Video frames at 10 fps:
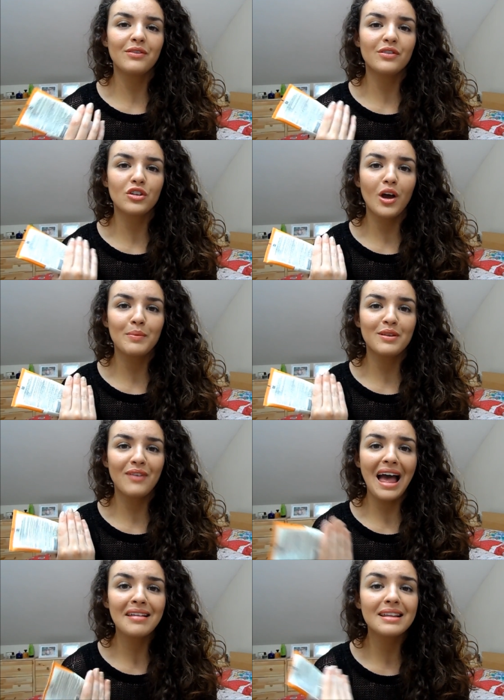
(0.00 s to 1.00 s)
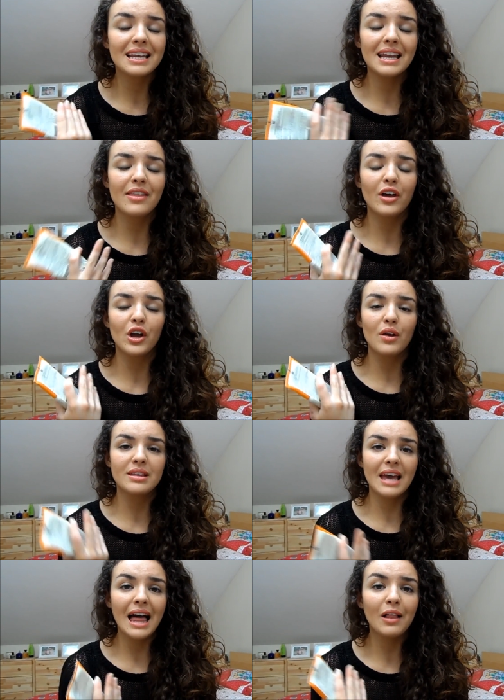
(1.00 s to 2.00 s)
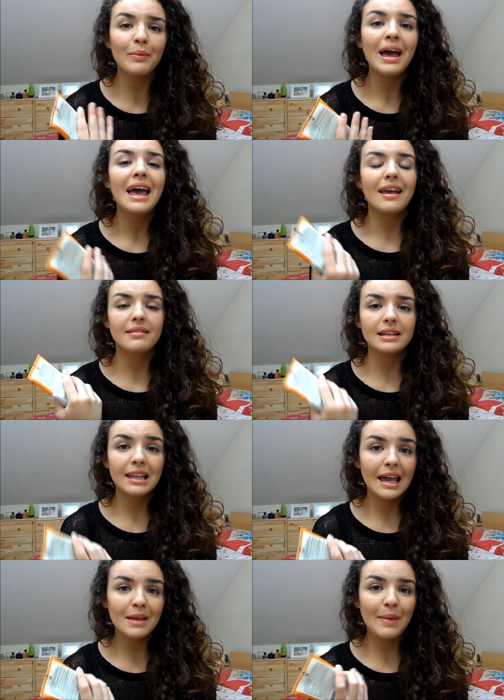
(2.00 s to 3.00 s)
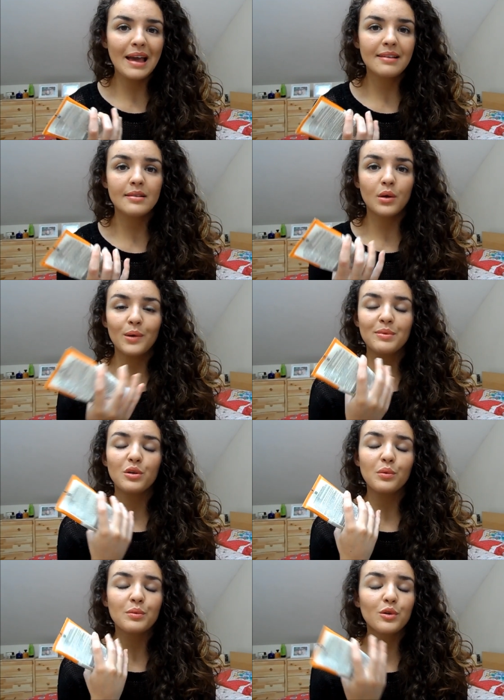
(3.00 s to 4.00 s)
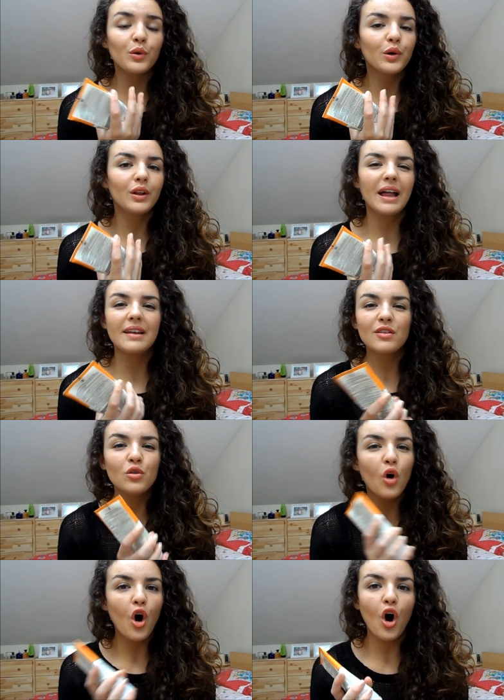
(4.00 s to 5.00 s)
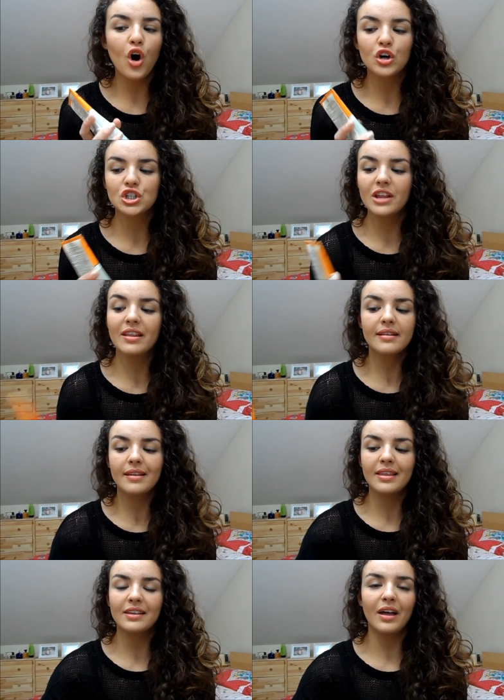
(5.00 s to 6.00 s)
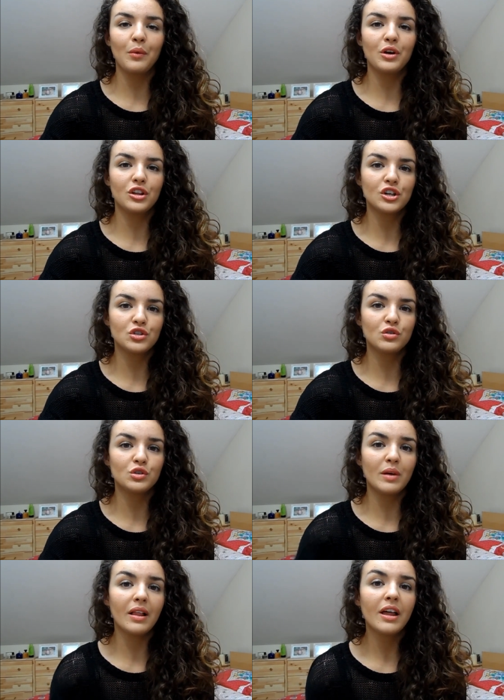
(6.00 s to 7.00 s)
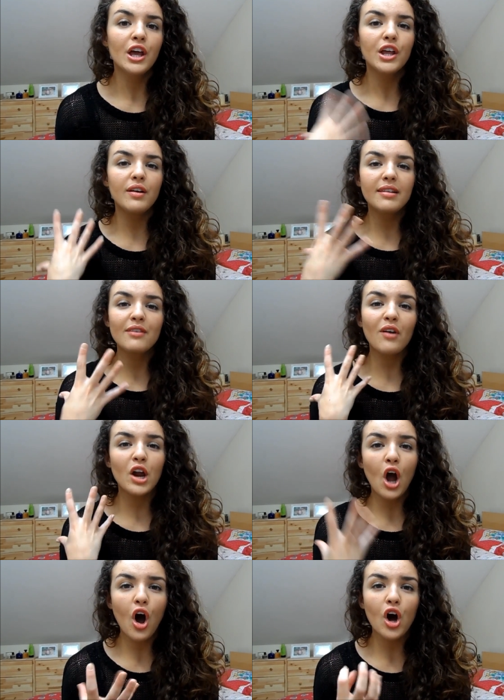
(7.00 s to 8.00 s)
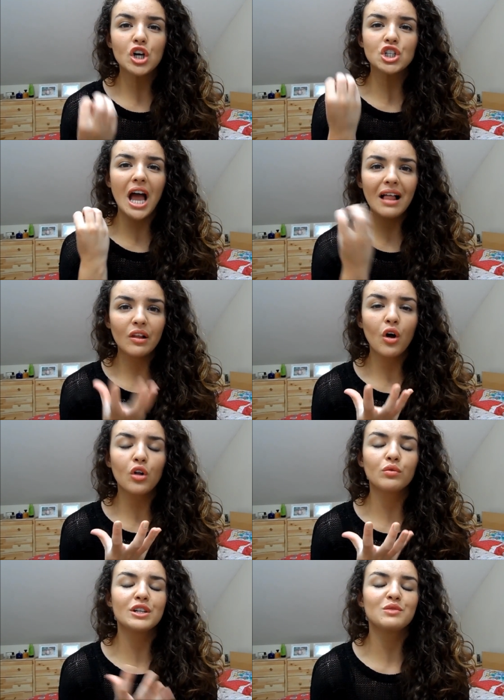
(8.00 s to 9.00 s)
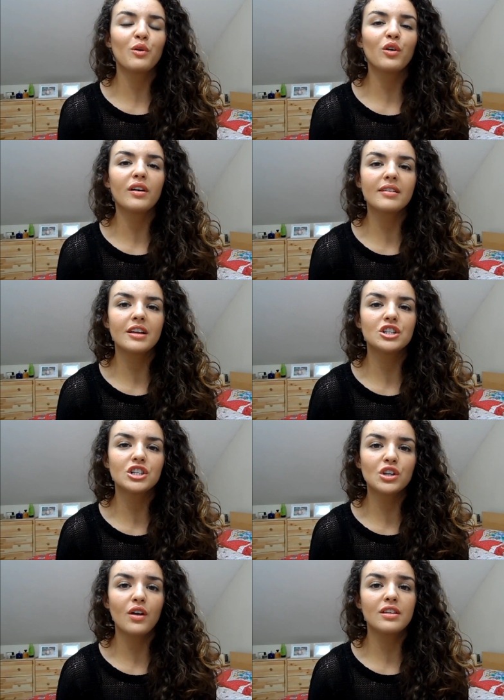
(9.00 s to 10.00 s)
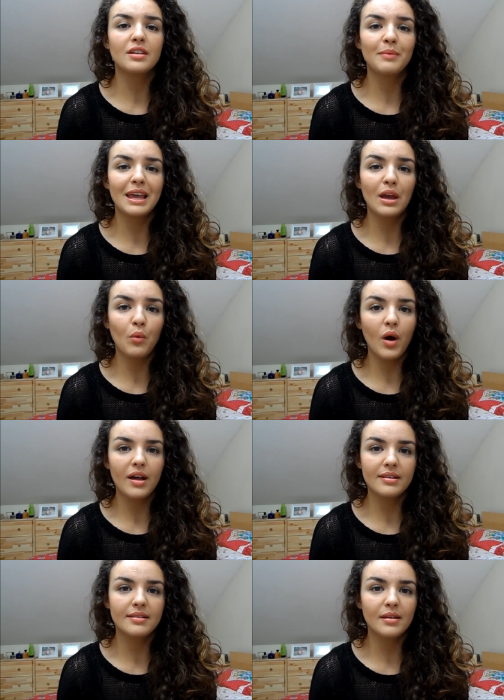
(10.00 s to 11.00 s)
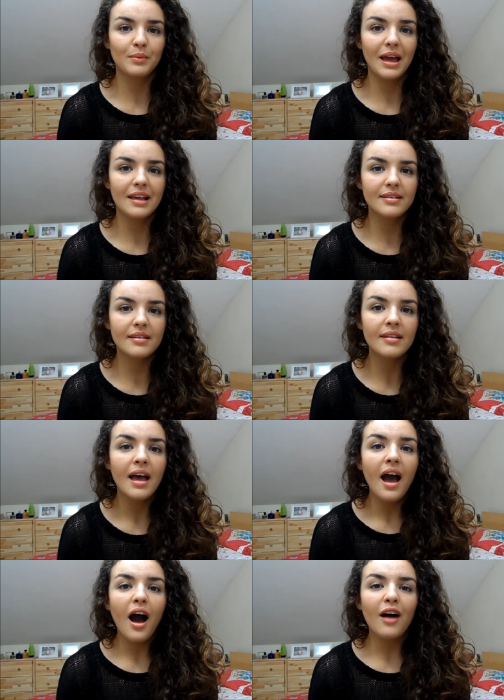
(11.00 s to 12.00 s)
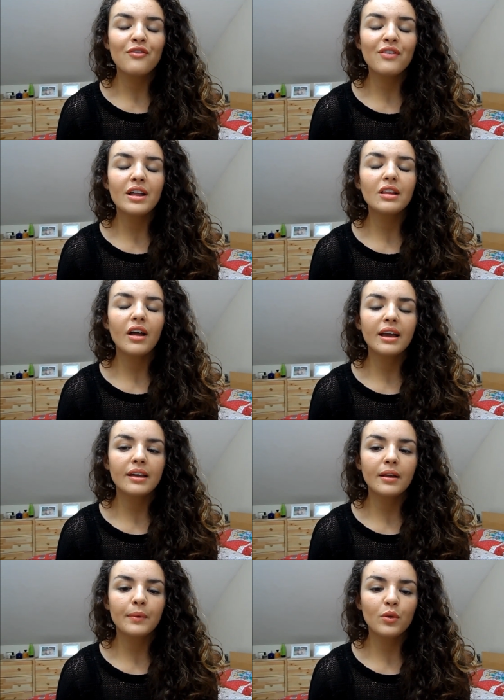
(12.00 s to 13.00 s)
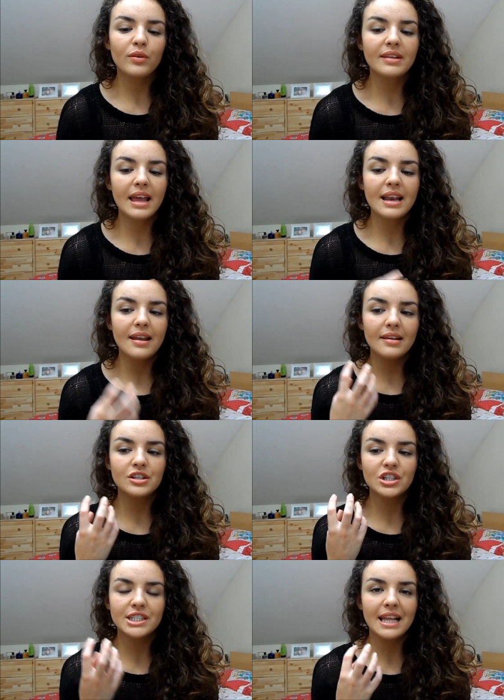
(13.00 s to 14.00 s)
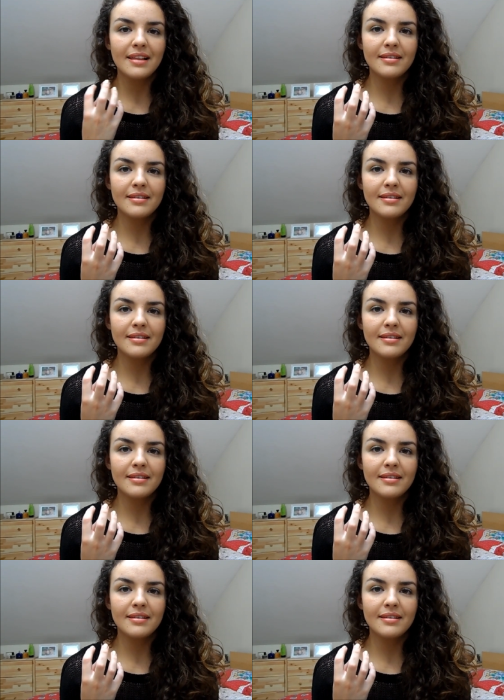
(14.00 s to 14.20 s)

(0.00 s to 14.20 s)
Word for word: different types of acid in it that are going to help. It's clay based, so it absorbs oil, and it's not harsh, and that's something that I want to touch on as well. Using very harsh alcohol rich products are just going to make it worse in some cases. I feel like your skin is just